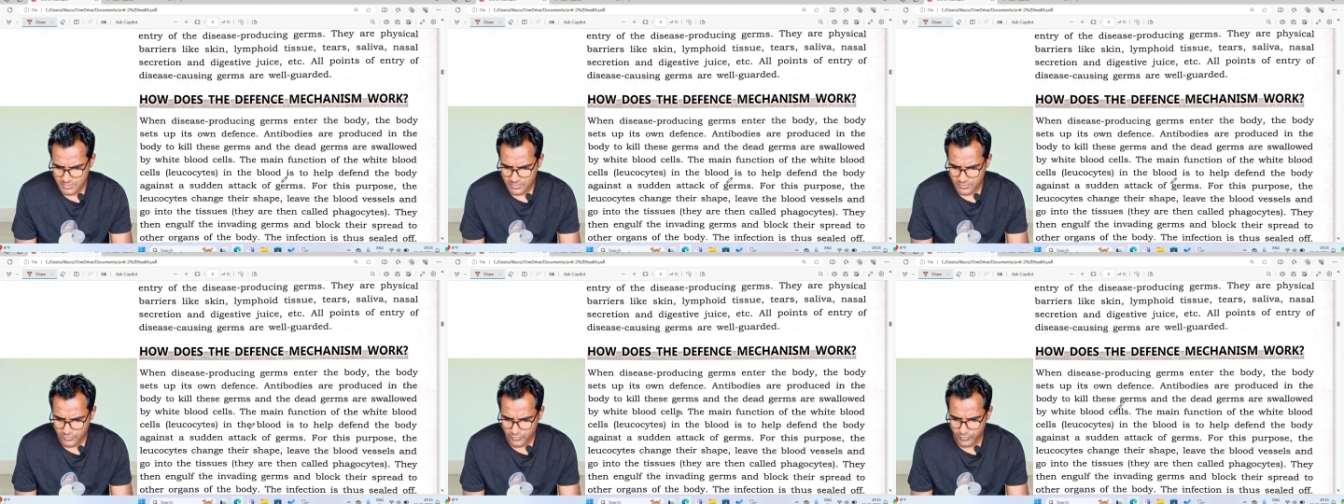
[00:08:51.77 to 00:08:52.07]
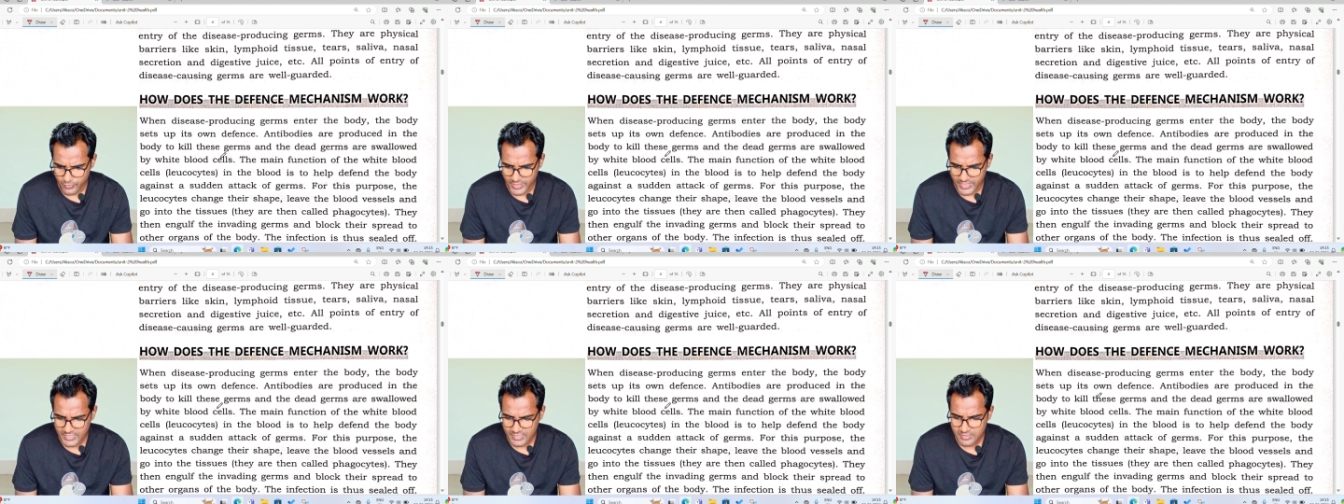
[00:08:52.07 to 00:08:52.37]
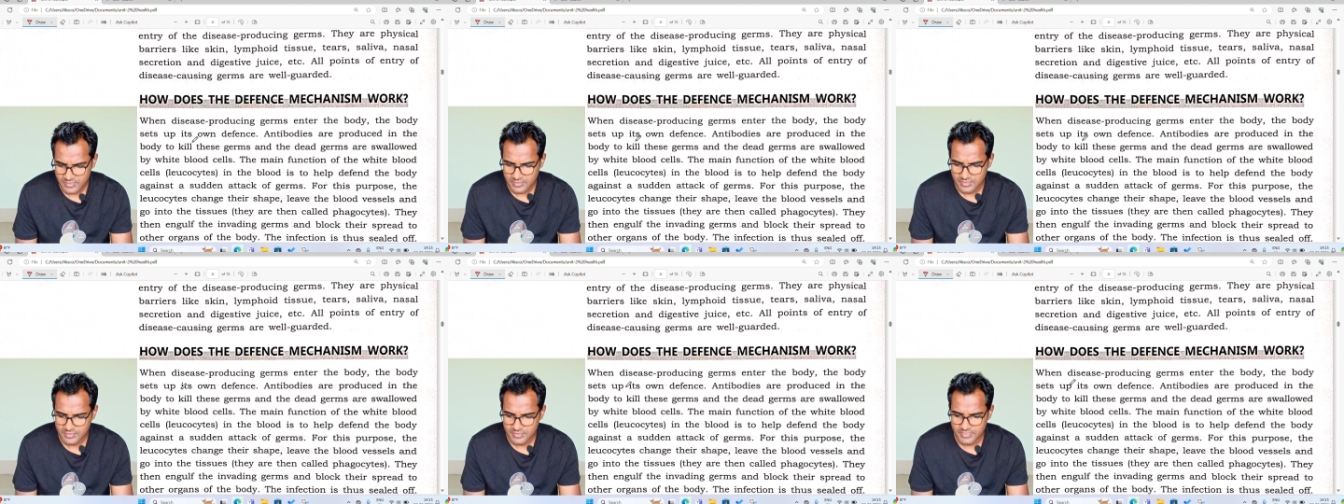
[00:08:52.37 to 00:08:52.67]

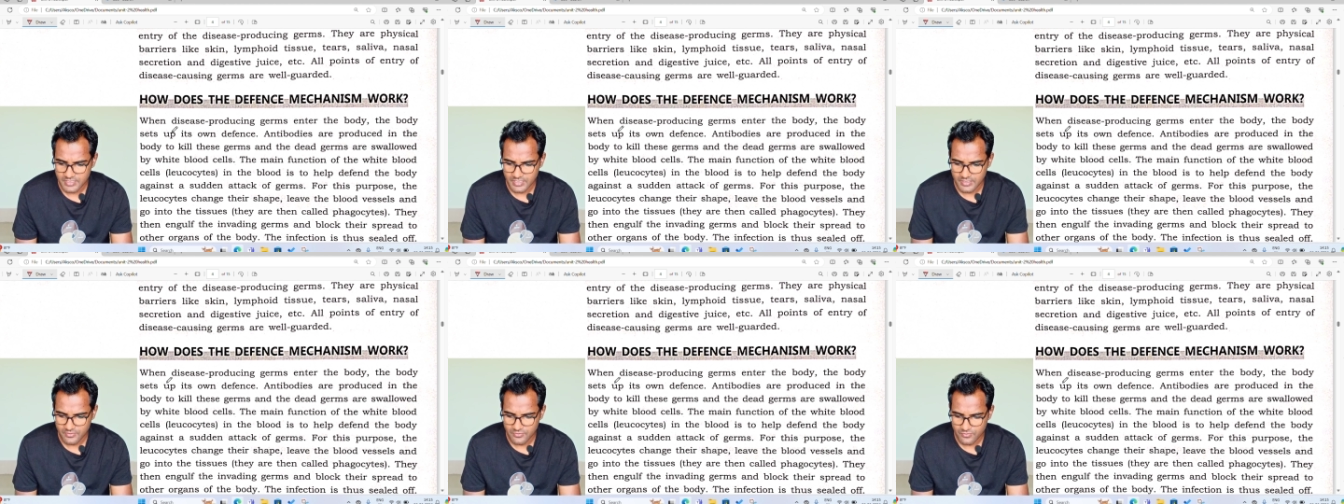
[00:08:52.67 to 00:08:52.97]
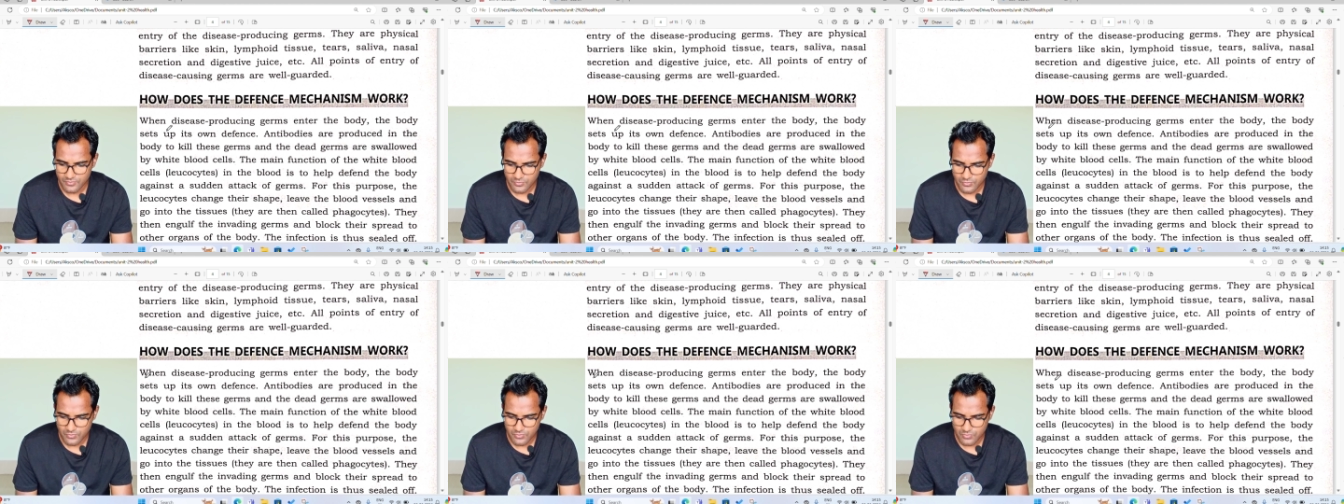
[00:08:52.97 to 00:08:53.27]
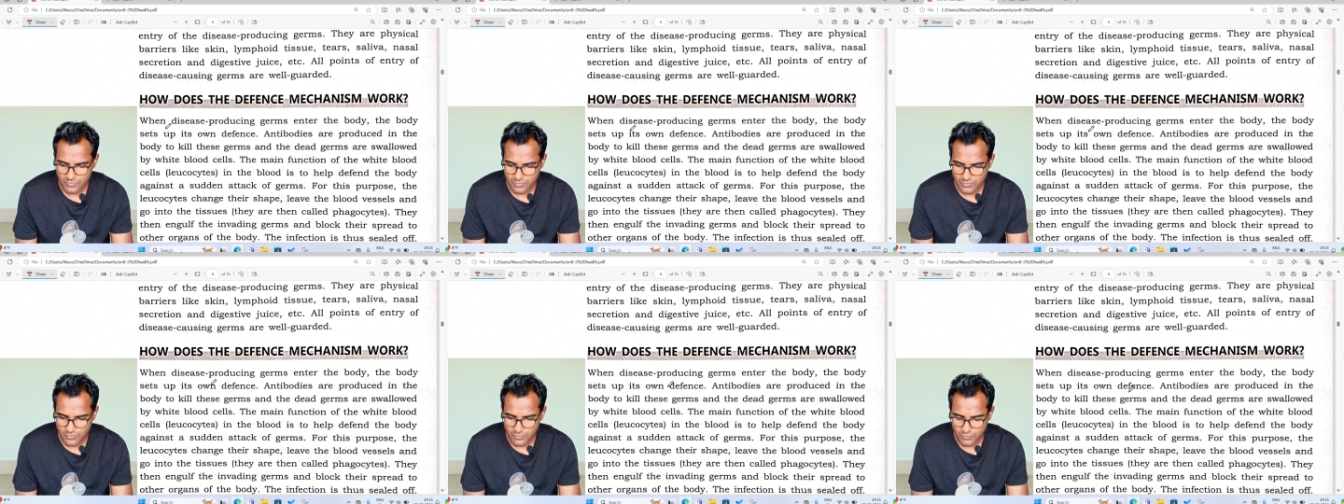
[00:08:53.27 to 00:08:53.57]
When
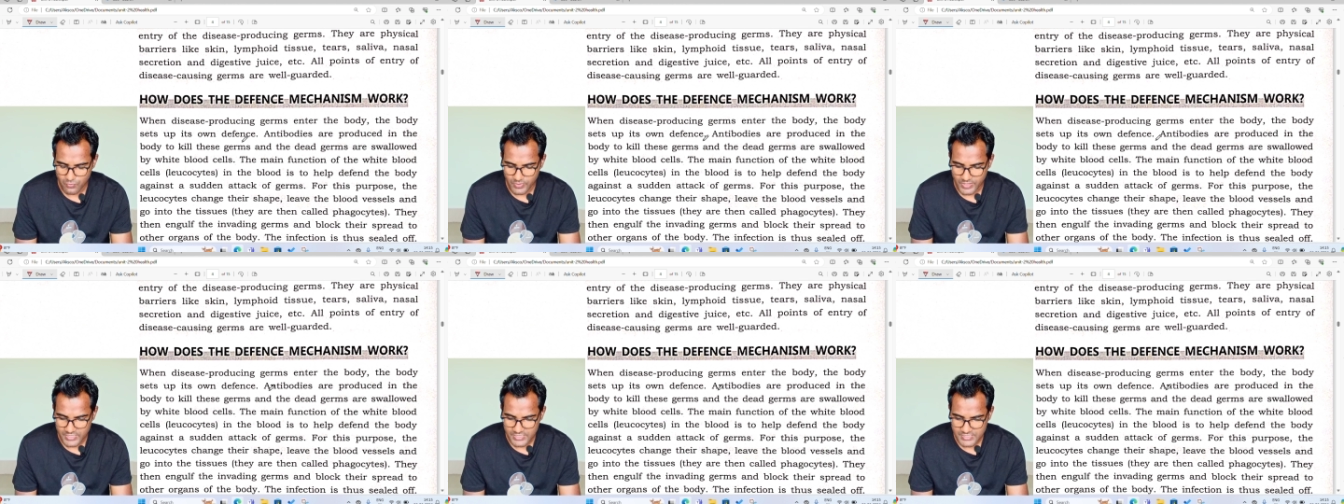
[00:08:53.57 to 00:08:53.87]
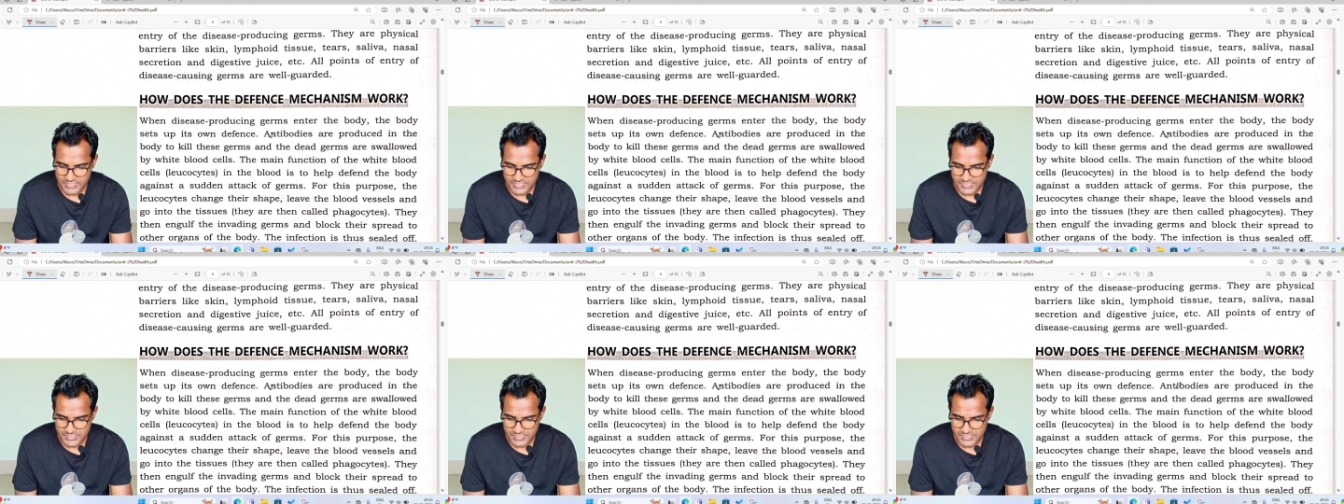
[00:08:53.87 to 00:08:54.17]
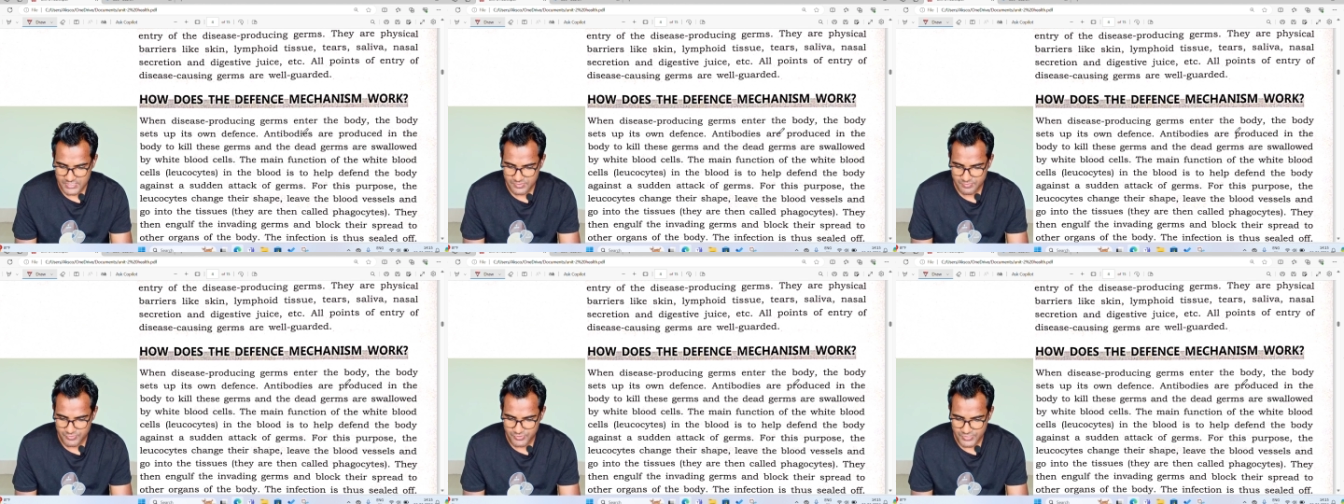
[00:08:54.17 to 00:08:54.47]

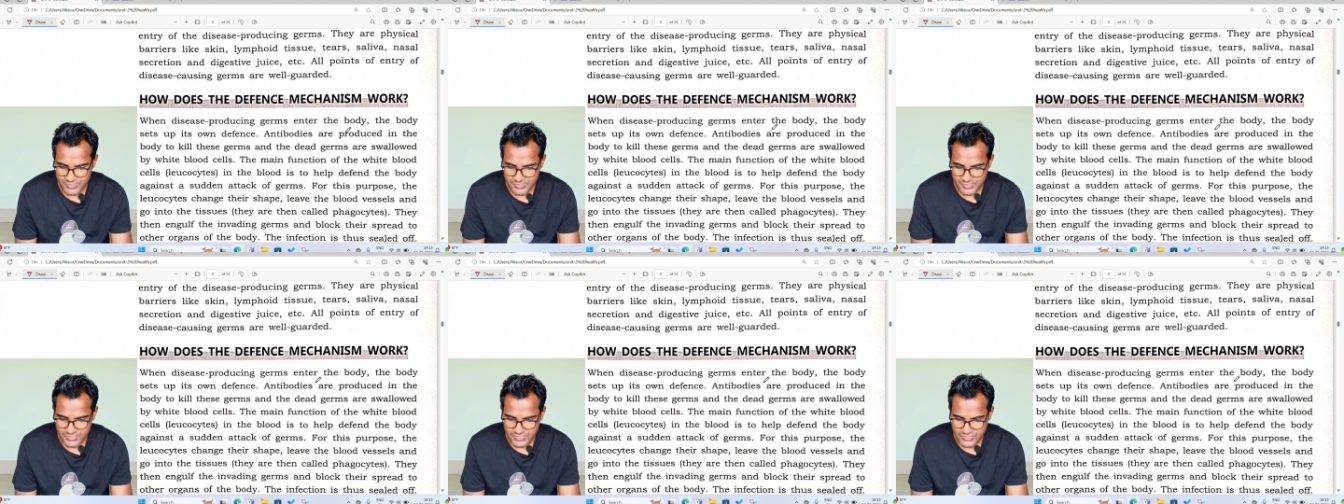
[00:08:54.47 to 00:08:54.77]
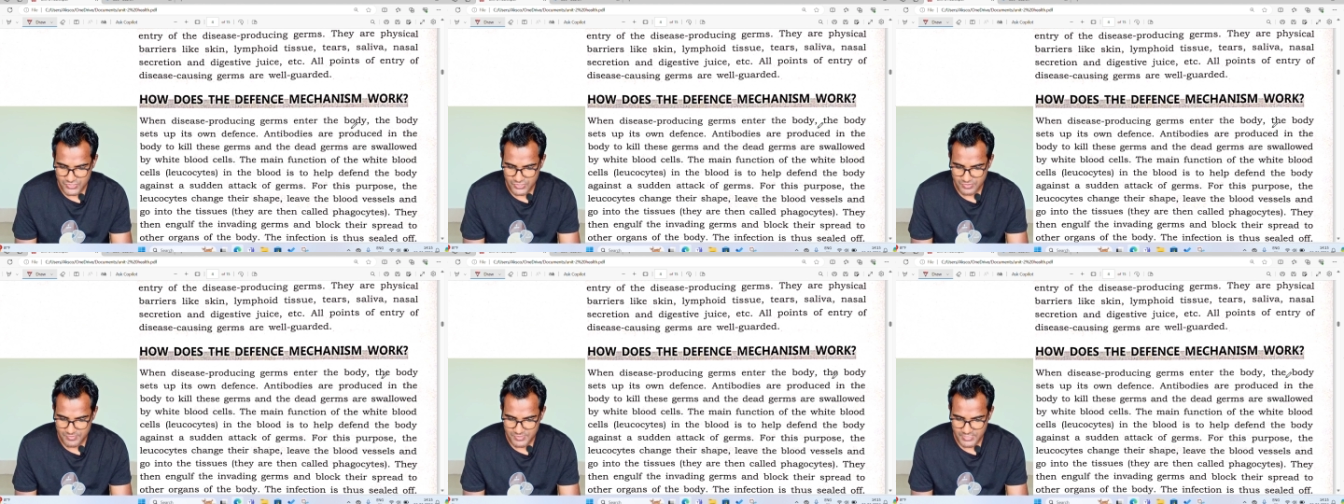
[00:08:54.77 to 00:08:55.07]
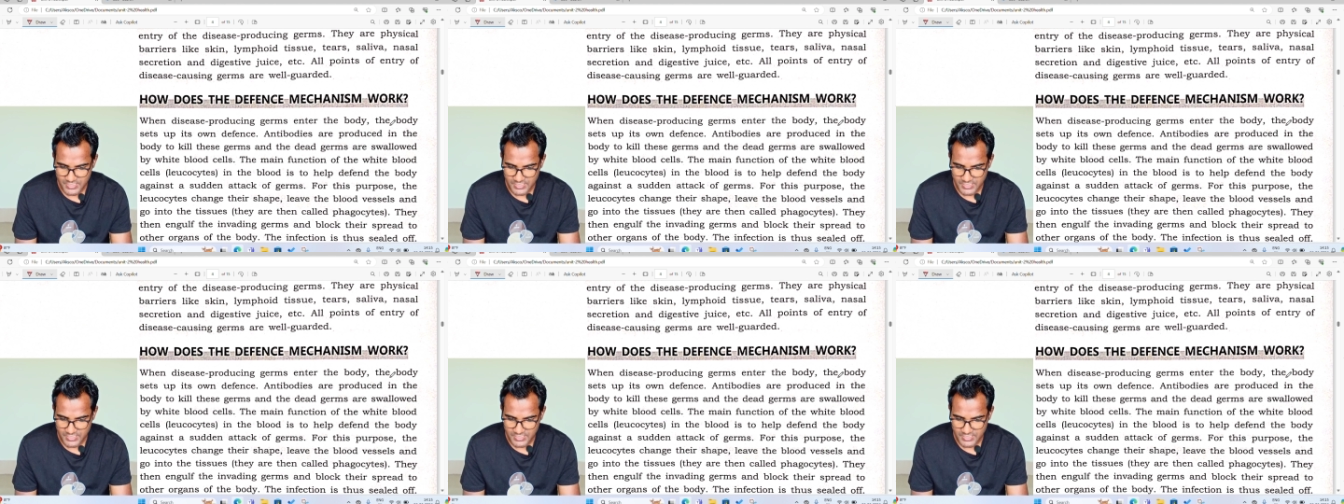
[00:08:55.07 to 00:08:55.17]
disease producing germs